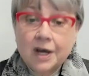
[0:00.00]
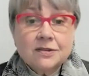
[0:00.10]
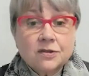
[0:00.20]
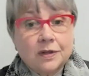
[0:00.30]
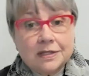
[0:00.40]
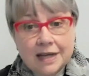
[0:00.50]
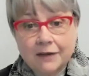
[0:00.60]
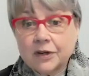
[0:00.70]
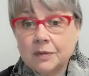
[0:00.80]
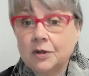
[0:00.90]
So the
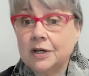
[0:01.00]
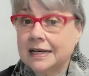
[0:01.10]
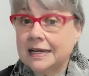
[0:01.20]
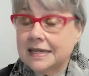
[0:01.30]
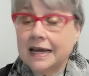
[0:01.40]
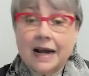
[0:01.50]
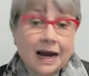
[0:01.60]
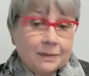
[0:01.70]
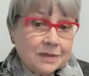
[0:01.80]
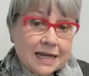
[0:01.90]
deaf community has said,
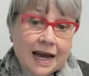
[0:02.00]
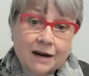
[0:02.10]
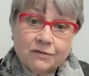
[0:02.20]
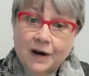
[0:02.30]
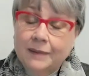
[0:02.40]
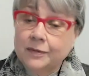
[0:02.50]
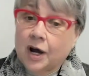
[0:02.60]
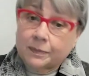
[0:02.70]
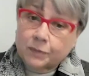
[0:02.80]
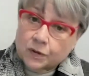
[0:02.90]
I'm deaf, I'm
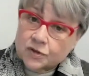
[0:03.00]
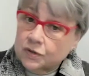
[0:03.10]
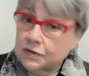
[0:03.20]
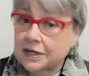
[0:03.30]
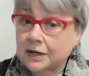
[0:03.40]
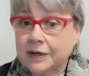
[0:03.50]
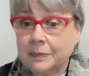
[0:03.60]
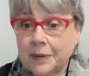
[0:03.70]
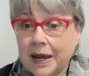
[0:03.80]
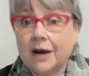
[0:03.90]
not a person who's hearing
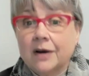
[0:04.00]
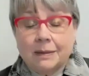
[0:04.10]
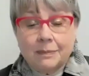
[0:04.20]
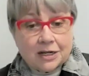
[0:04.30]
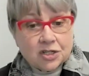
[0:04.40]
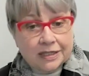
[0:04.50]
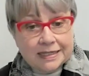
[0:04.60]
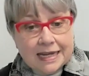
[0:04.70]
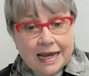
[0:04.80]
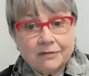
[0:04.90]
impaired, I'm actually
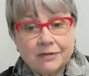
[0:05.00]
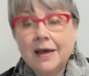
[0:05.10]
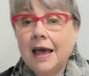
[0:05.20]
deaf.